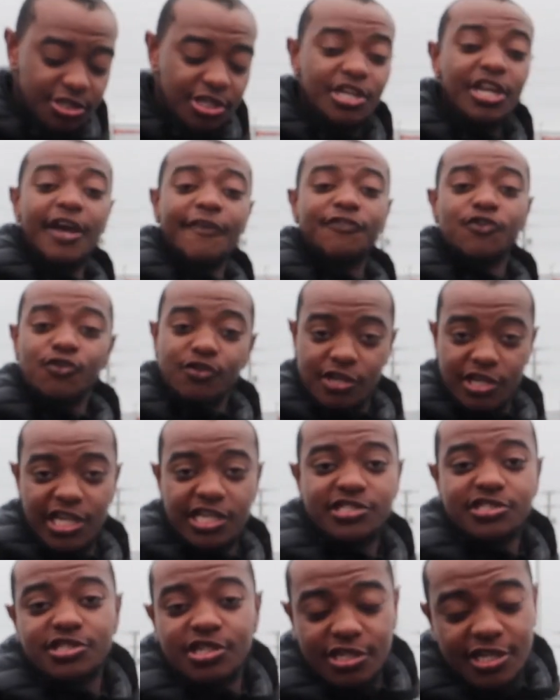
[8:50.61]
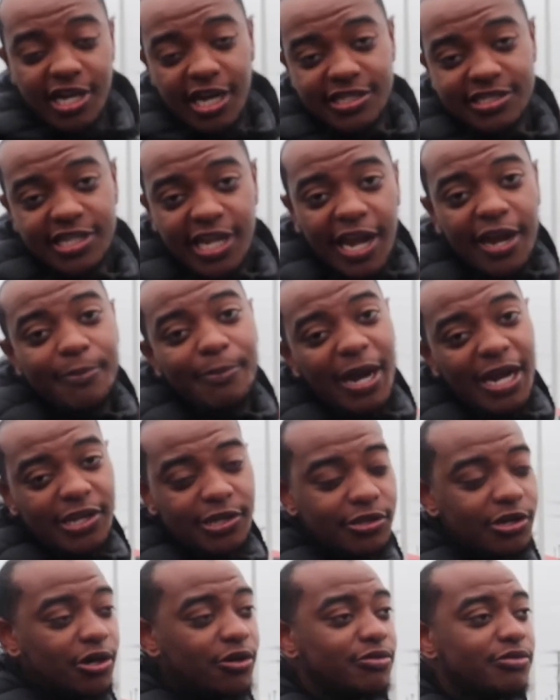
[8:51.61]
your nephew, your nieces, your cousin, everybody
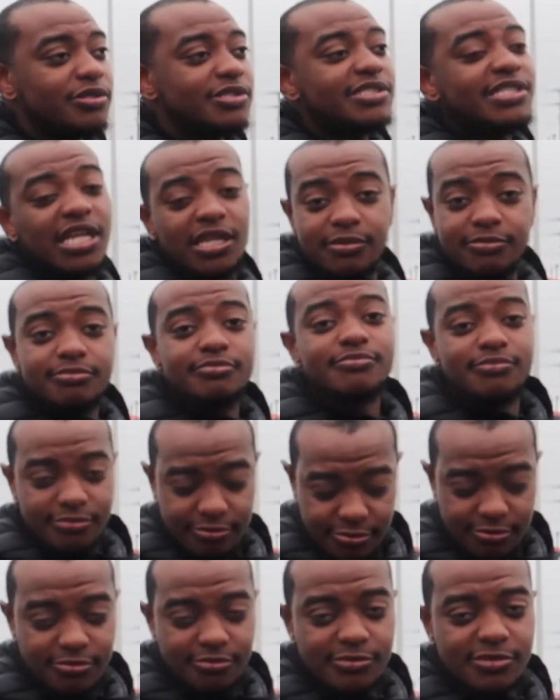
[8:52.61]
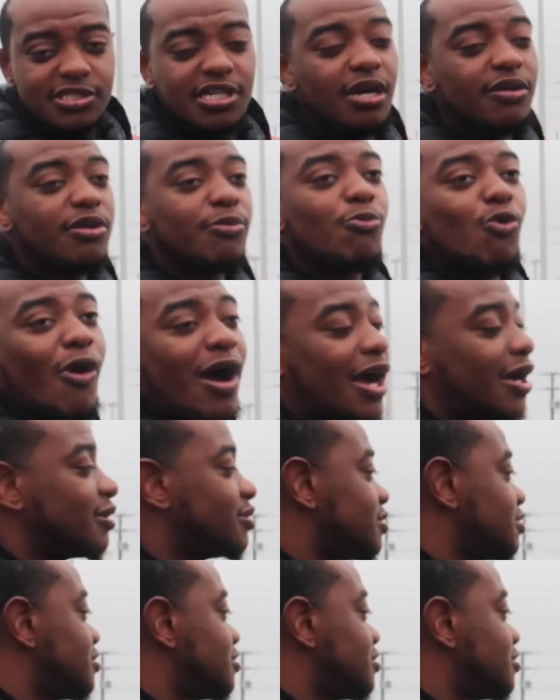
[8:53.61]
you know. Tell them, come to moi.